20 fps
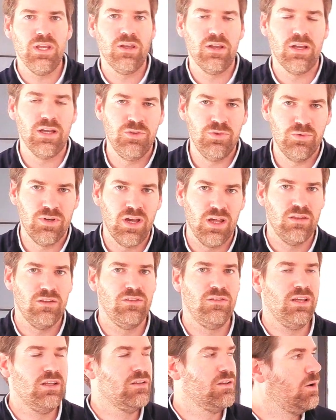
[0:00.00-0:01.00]
can you gather
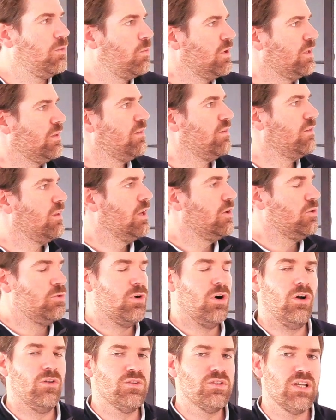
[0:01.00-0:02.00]
data when
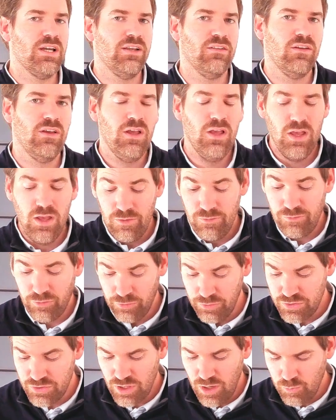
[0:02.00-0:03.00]
you're on-site? For
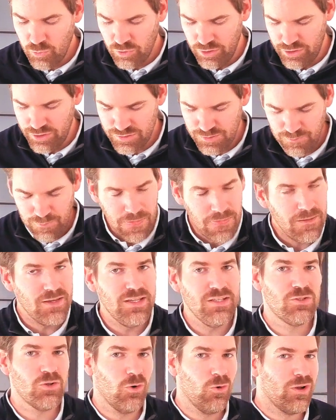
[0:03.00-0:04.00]
some works,
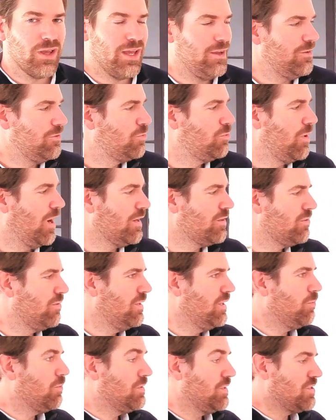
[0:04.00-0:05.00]
it's okay to
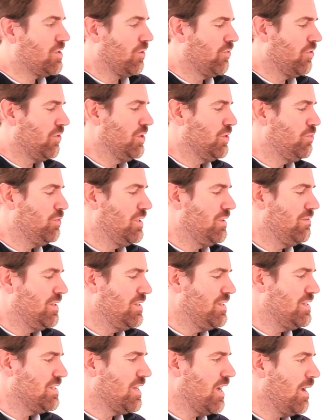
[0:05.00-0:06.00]
actually, what is counterintuitive,
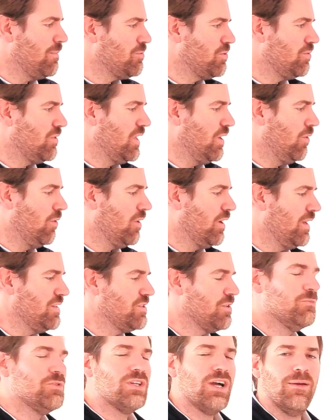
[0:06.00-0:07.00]
this is absolutely okay
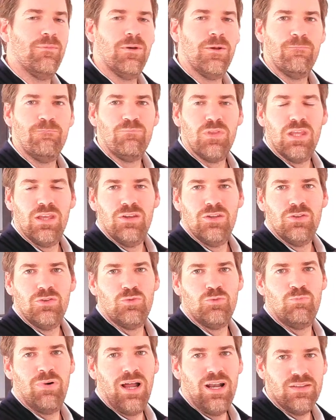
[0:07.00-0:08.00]
sometimes to
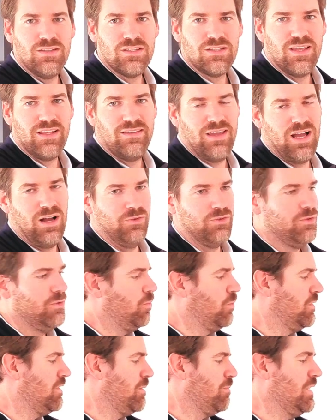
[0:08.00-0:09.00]
balance that out.
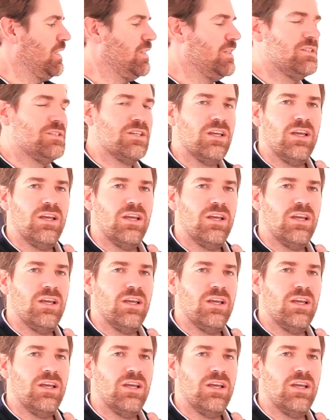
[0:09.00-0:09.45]
What I mean is